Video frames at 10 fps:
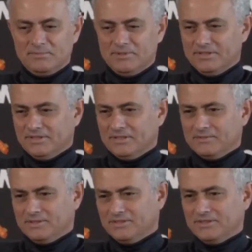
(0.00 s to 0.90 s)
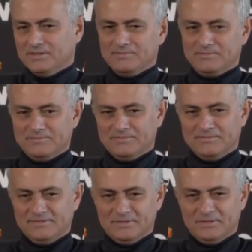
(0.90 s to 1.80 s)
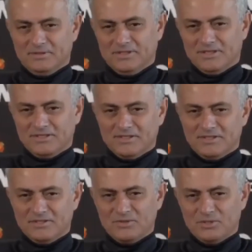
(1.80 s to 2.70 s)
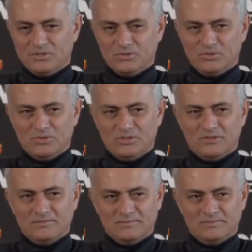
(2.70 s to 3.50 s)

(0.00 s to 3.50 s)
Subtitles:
And I think it's the way to do